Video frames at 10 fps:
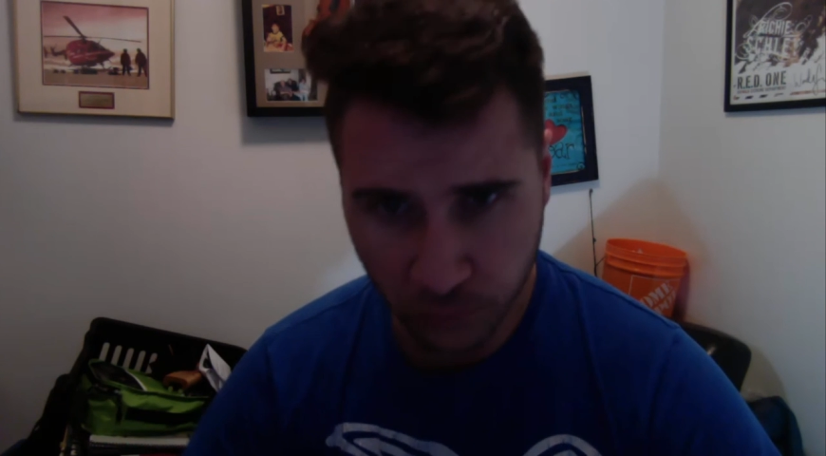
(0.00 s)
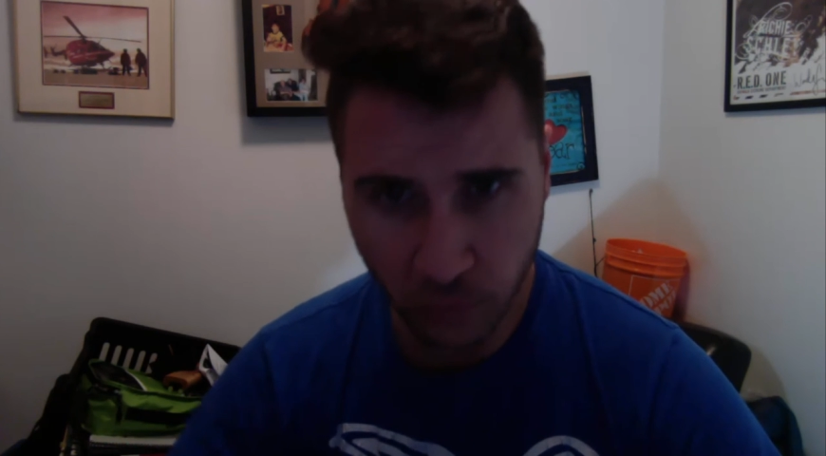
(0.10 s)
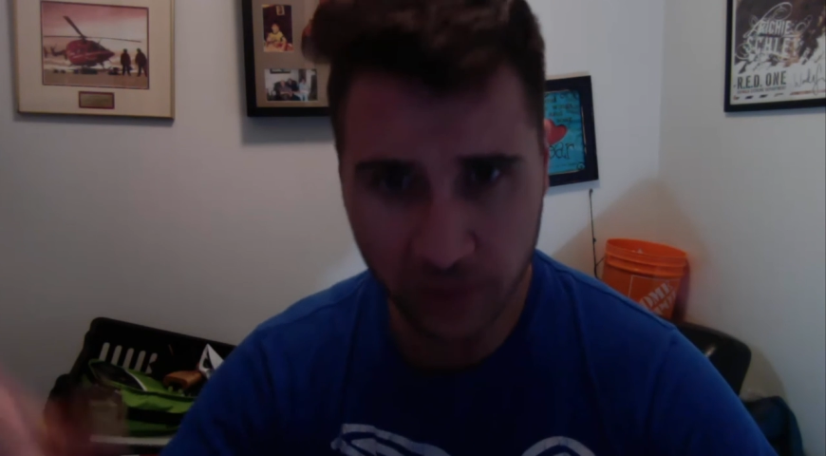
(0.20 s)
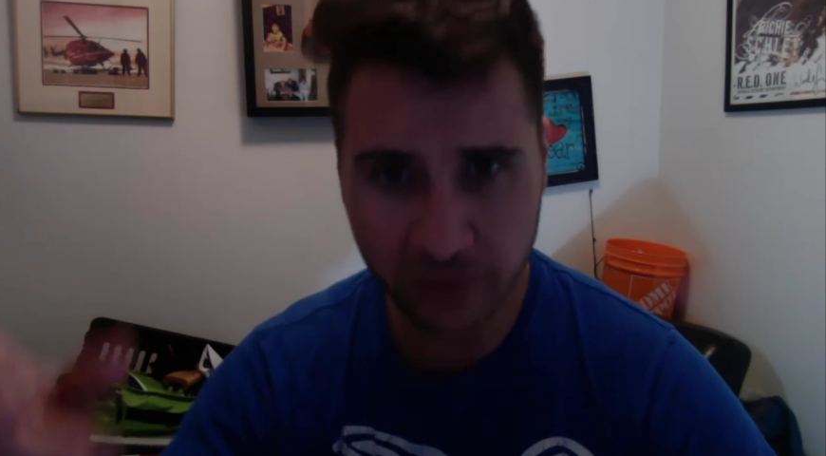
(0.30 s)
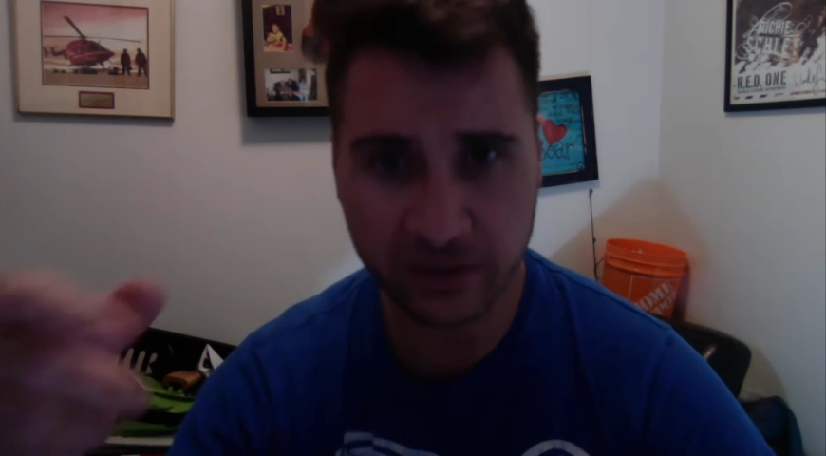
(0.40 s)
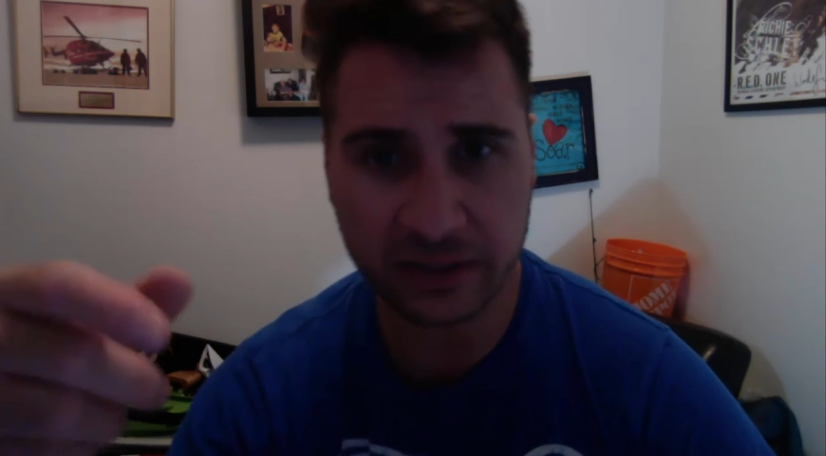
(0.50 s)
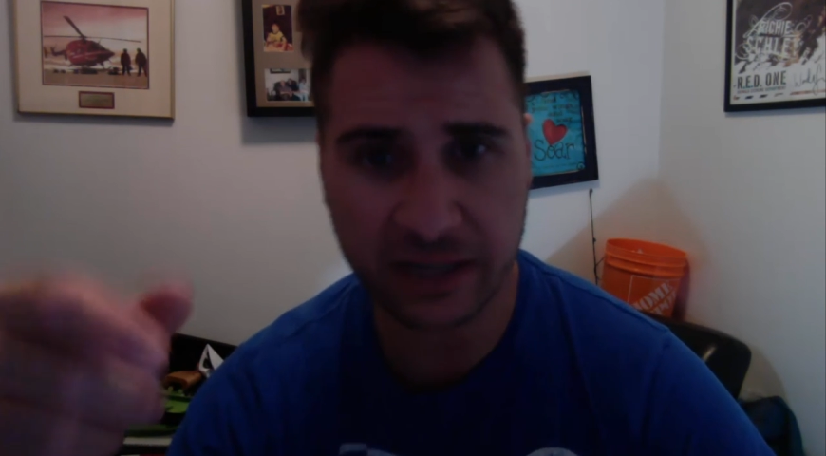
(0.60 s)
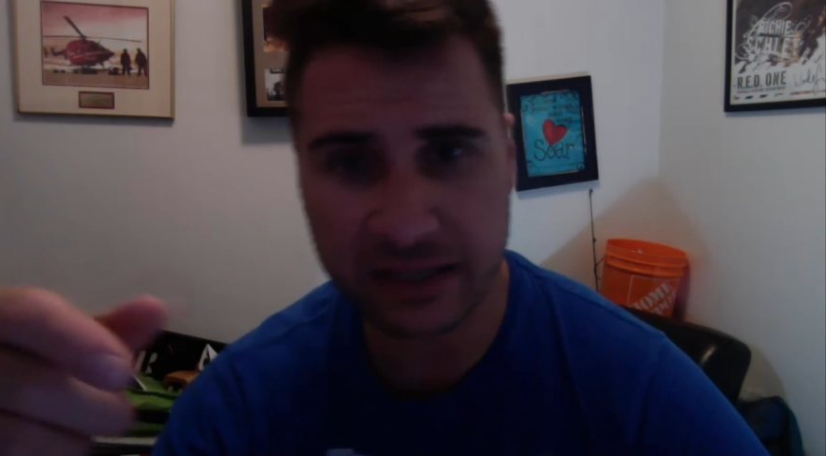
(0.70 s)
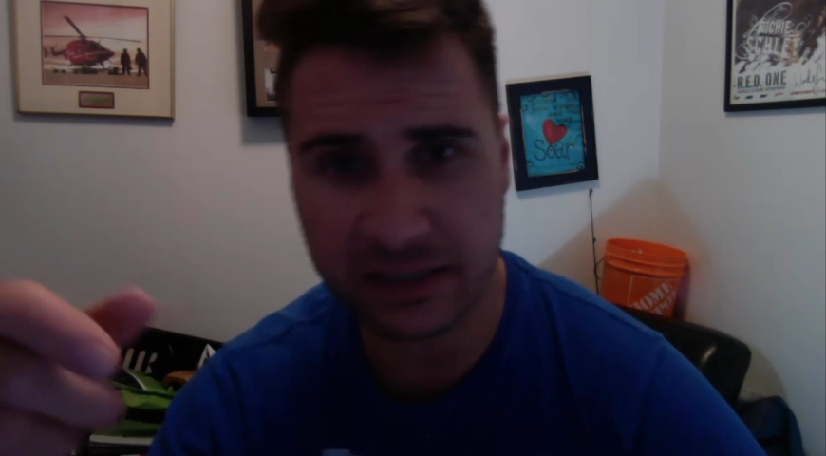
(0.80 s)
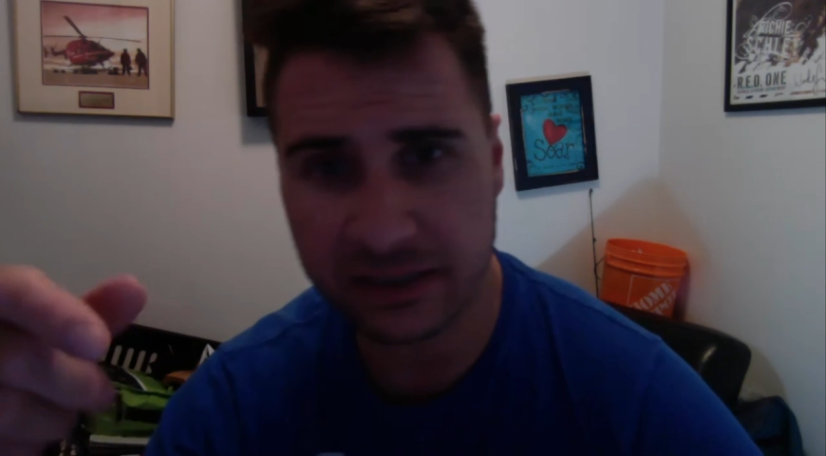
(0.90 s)
One of the
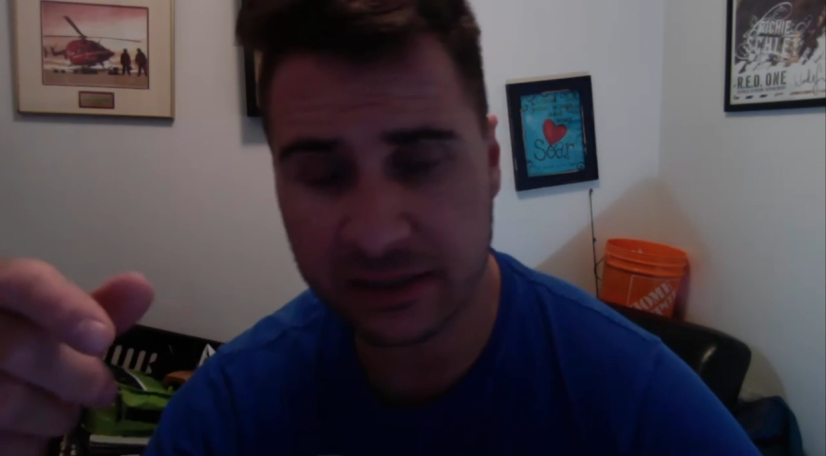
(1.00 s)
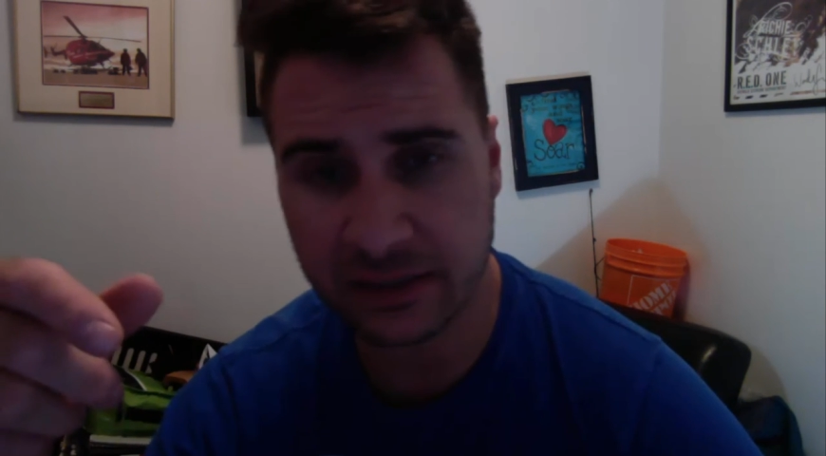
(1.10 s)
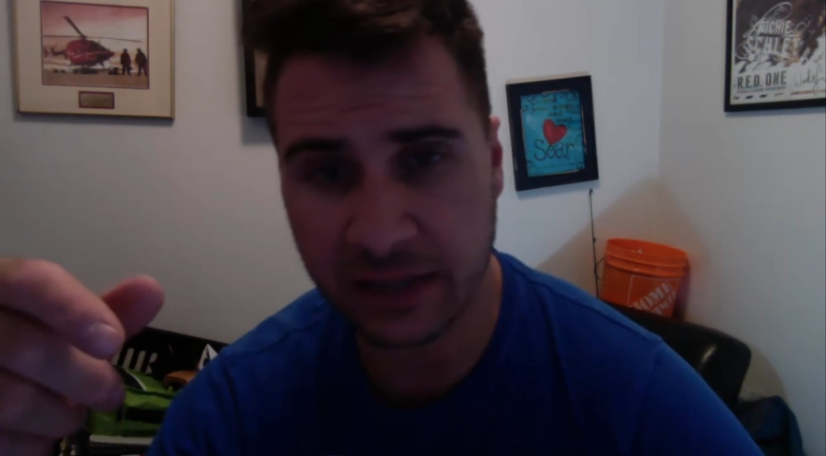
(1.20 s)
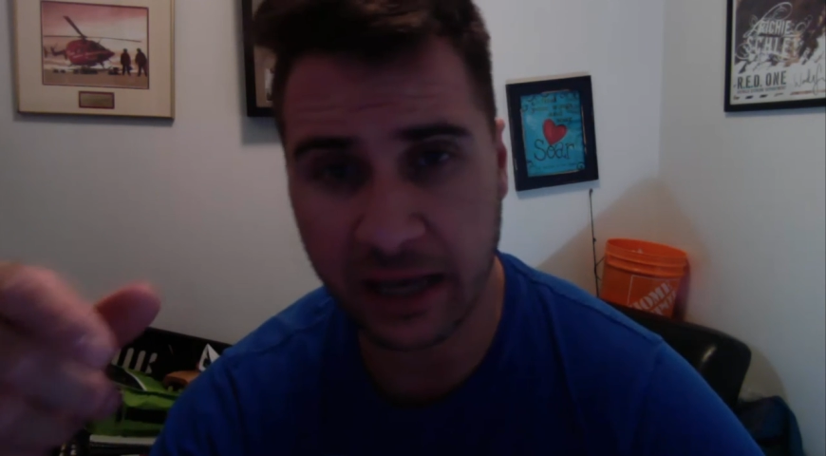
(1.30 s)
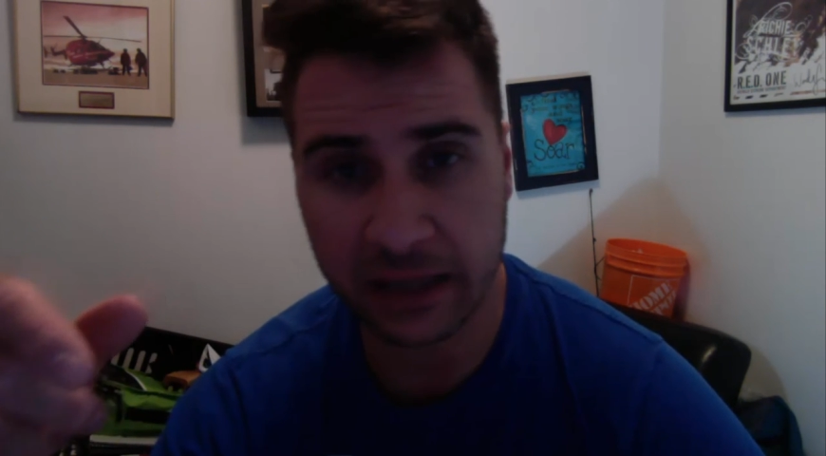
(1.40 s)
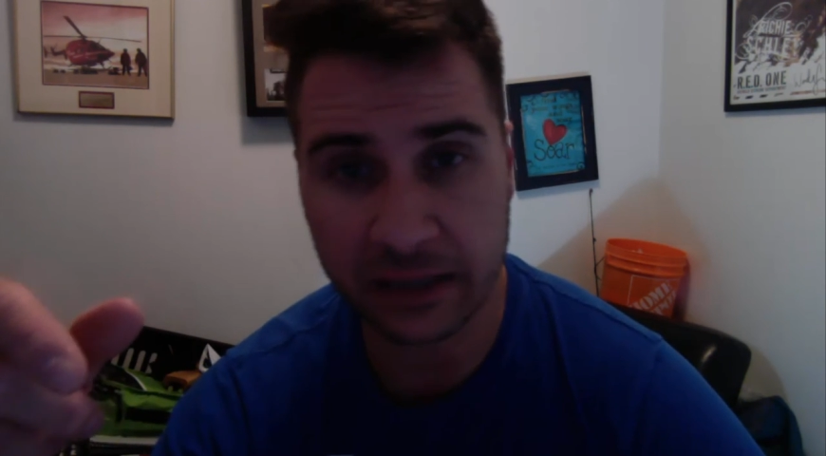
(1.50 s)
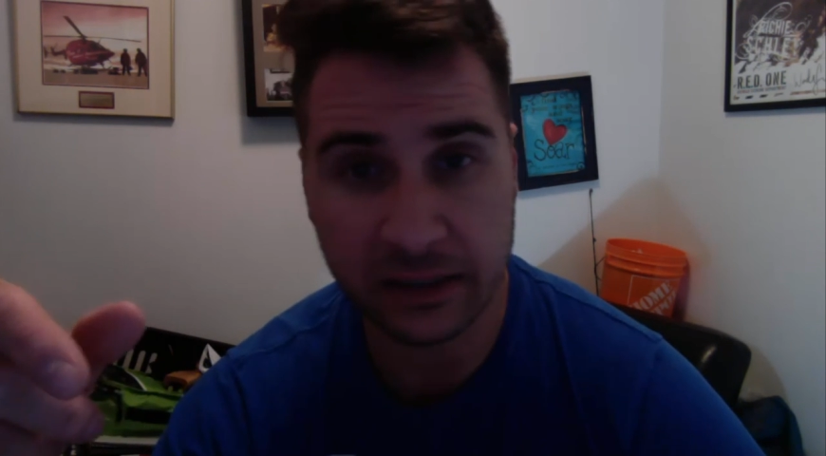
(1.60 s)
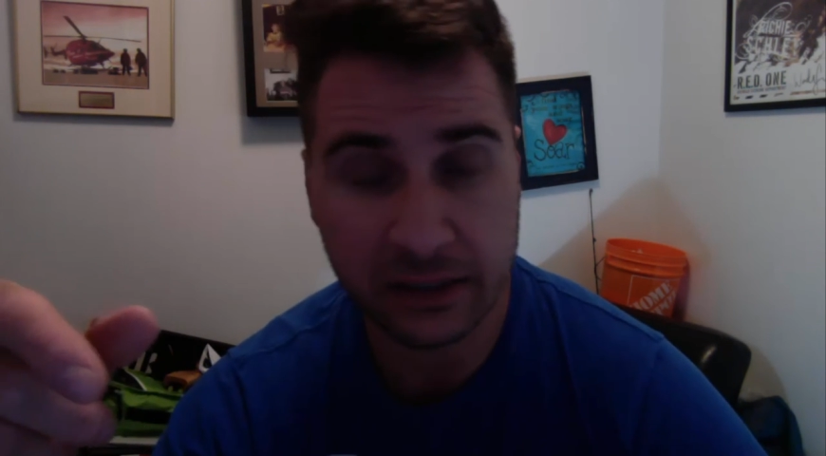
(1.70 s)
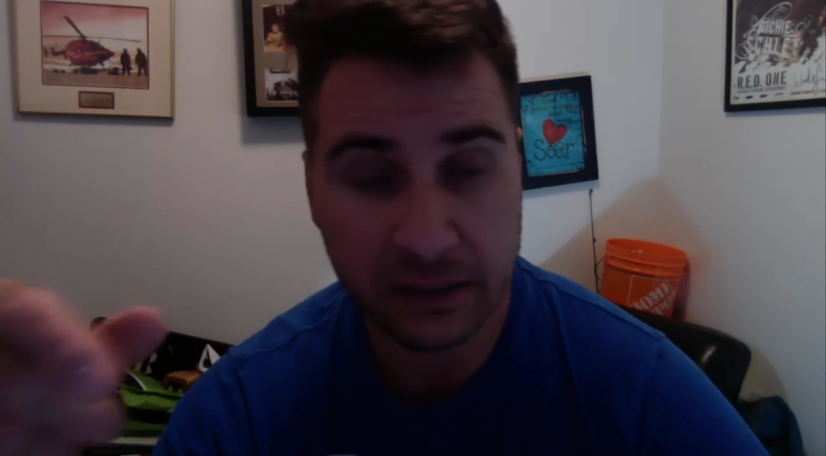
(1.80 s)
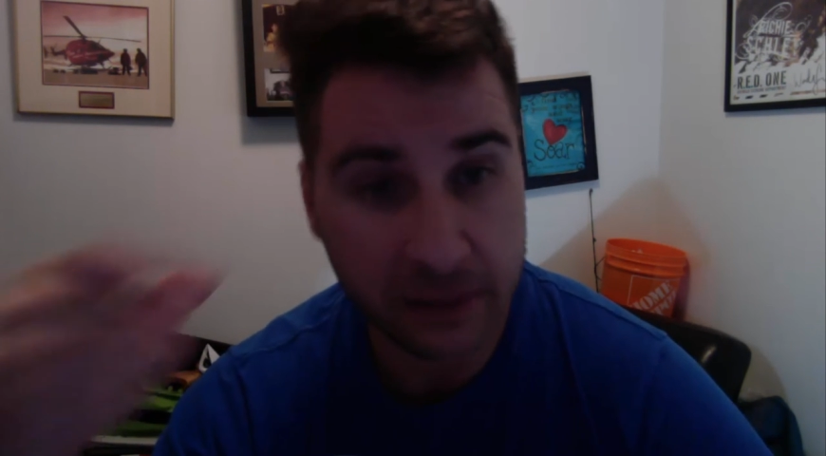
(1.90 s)
tactics that
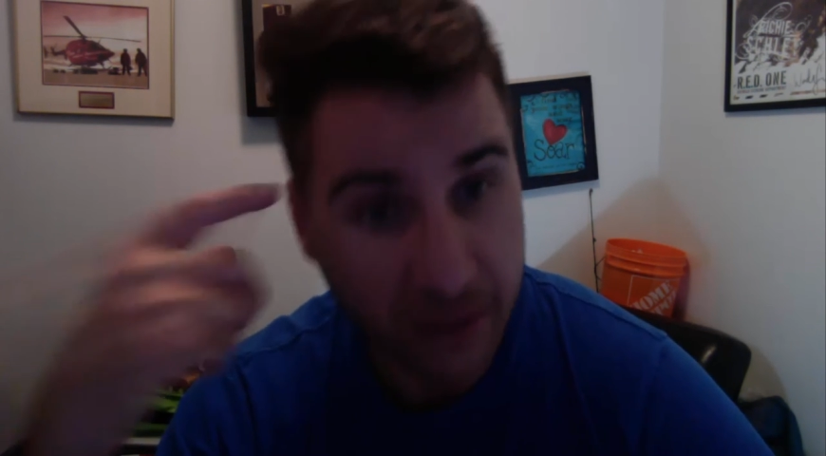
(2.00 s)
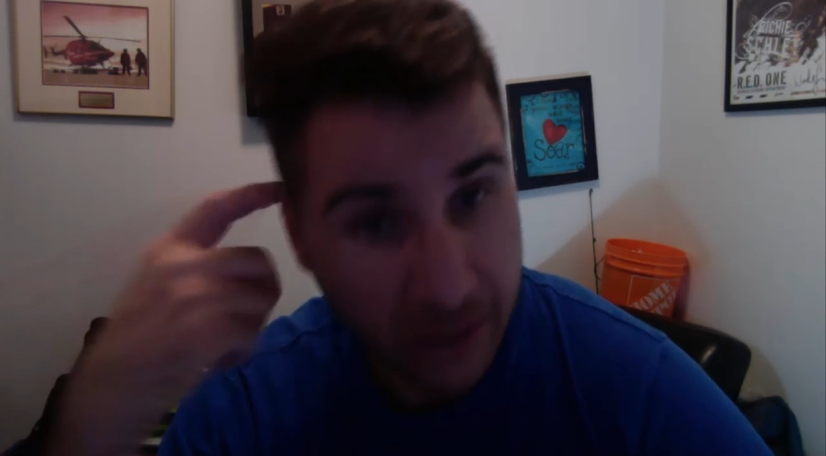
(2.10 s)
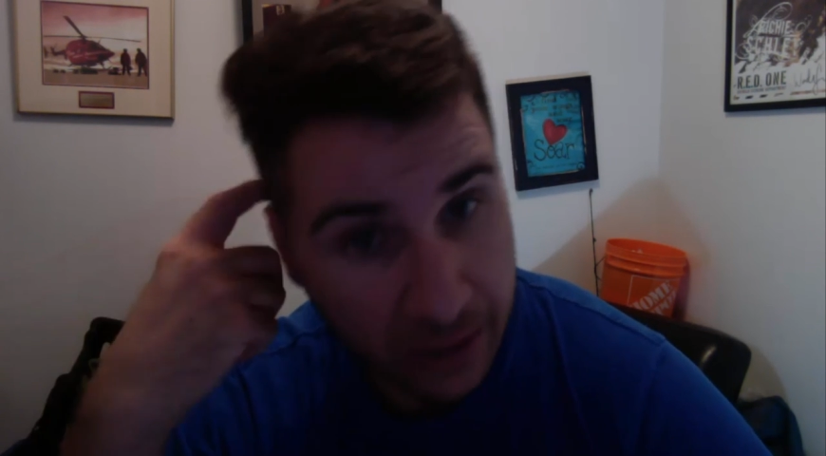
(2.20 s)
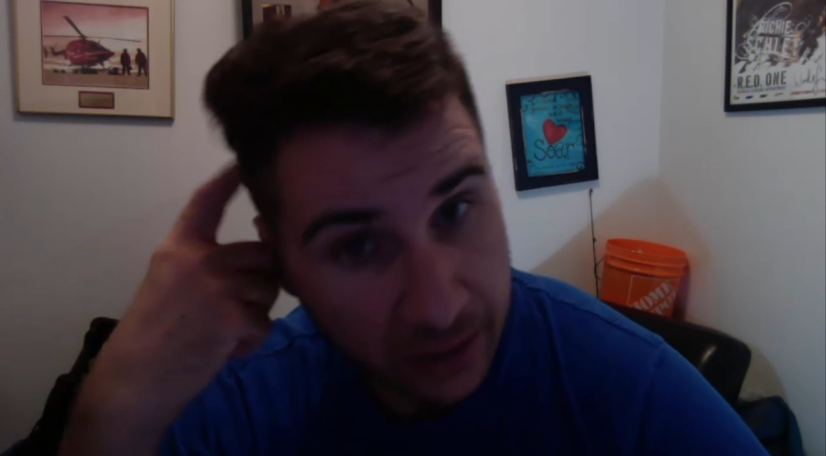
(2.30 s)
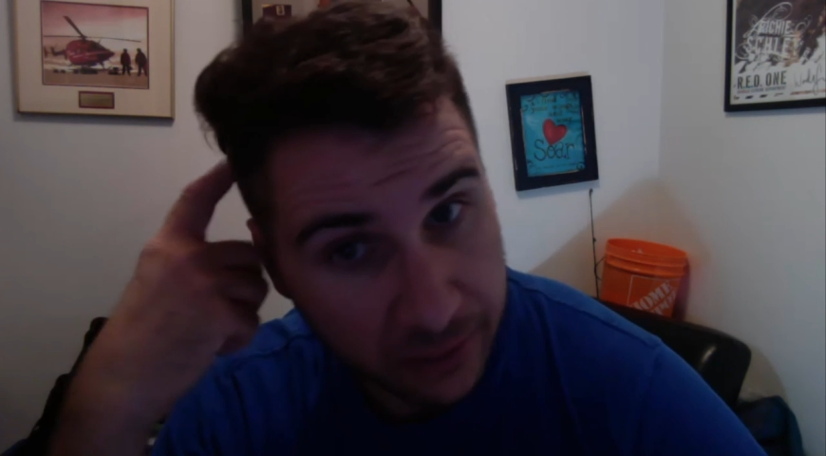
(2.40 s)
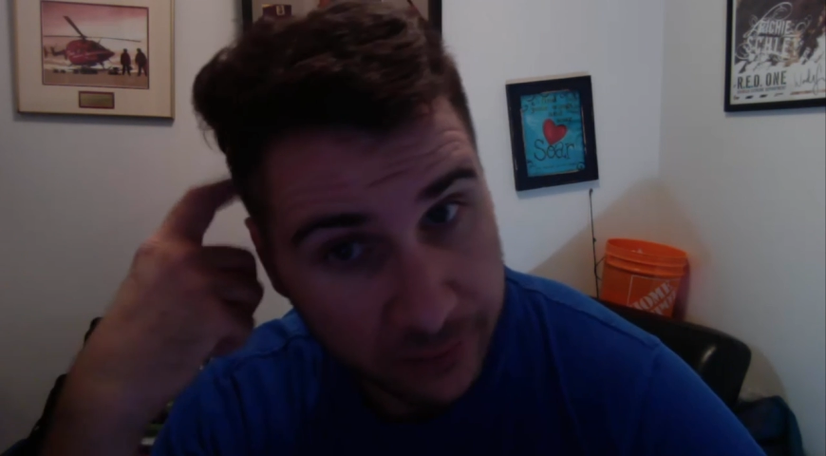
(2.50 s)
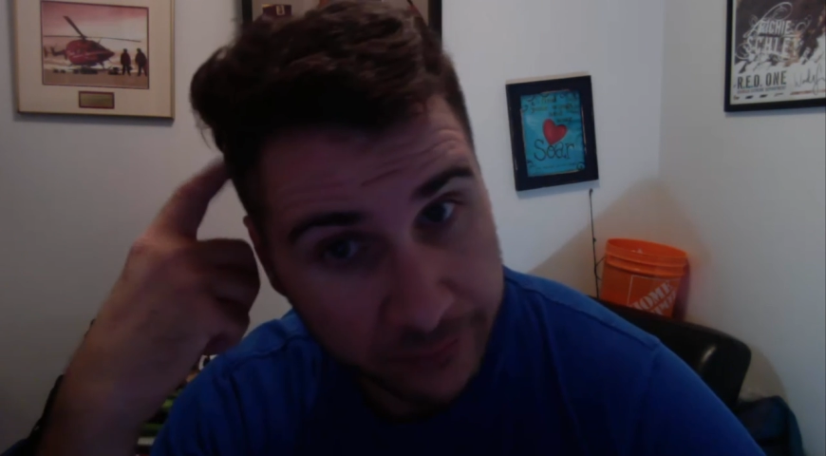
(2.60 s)
a